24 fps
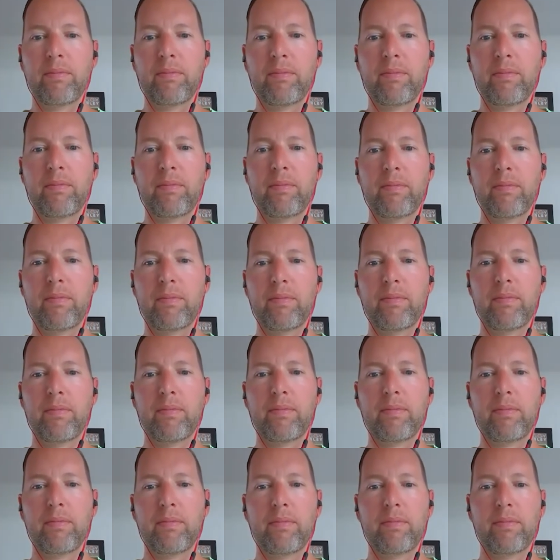
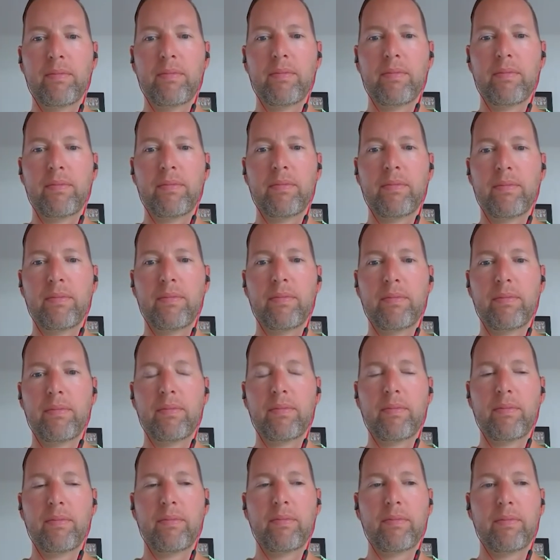
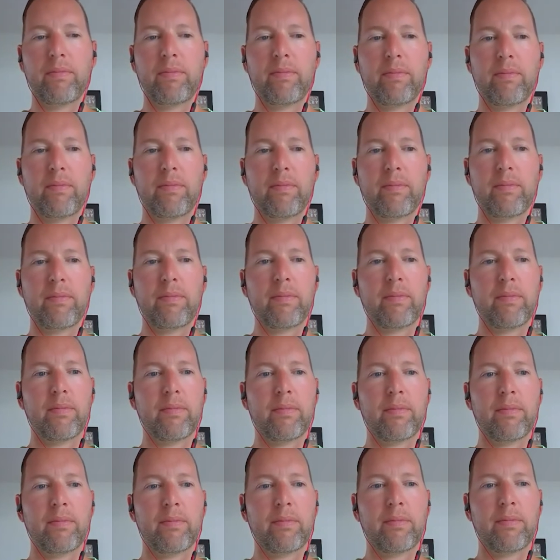
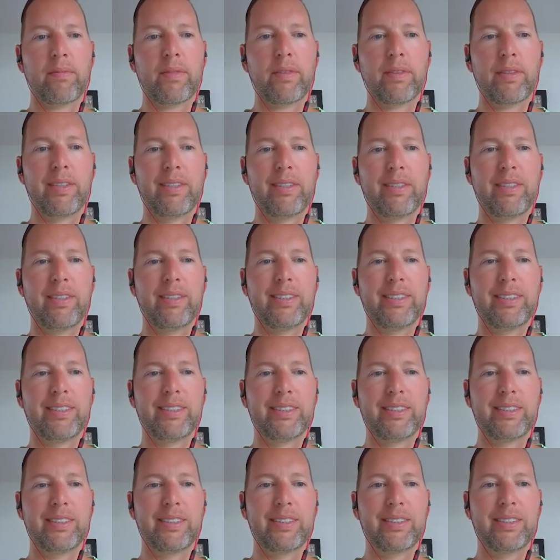
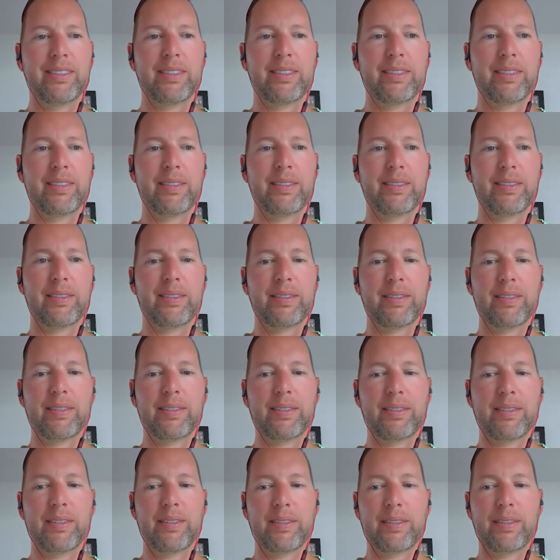
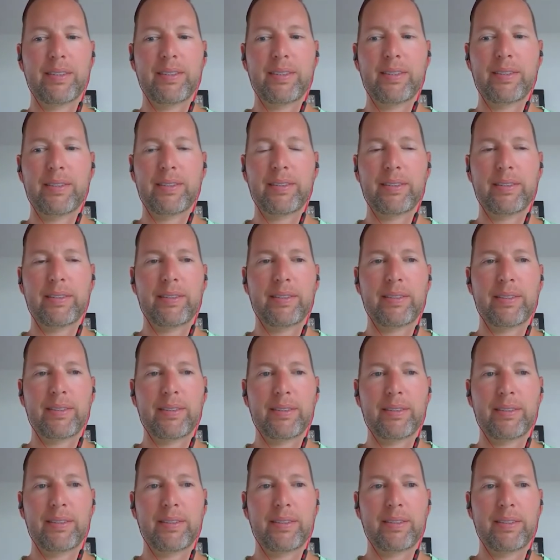
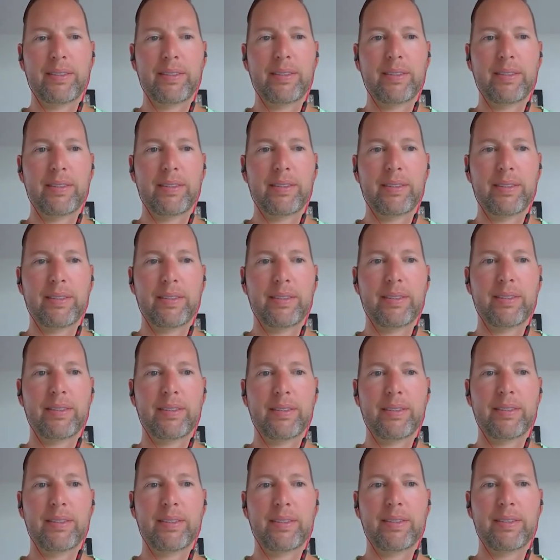
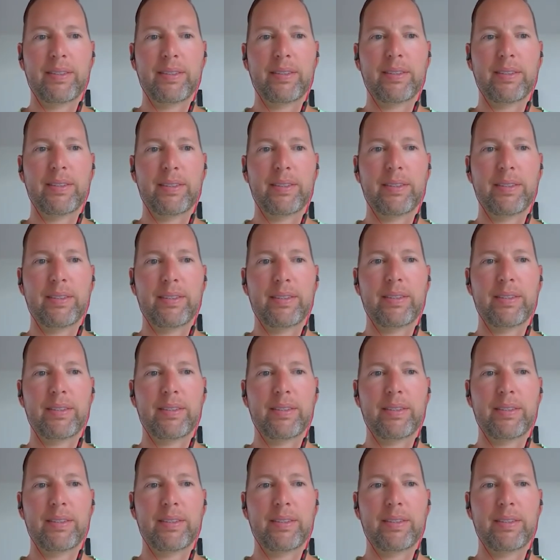This person isn't speaking.